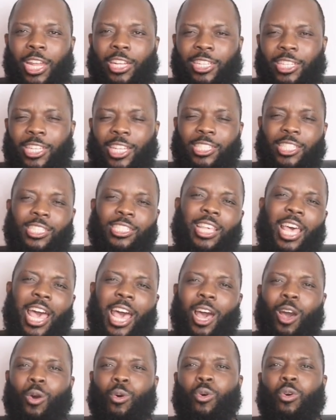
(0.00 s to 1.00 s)
and this is
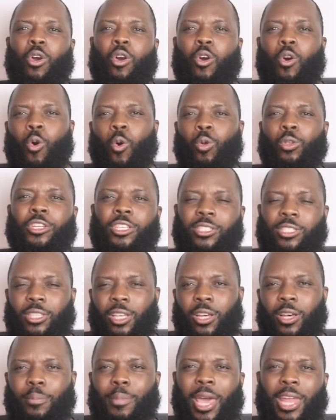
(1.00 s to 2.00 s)
how all
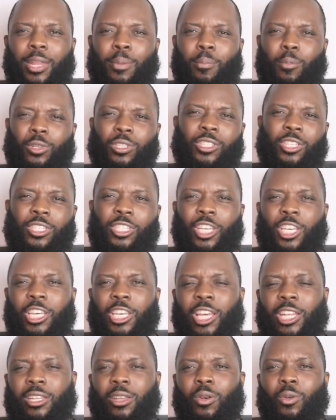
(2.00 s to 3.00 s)
this
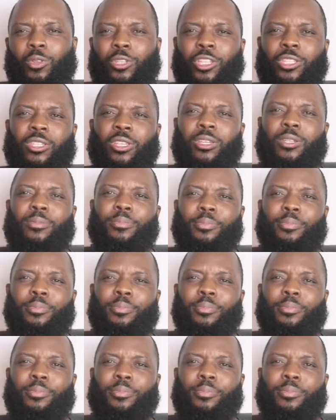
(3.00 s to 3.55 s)
animosity and all this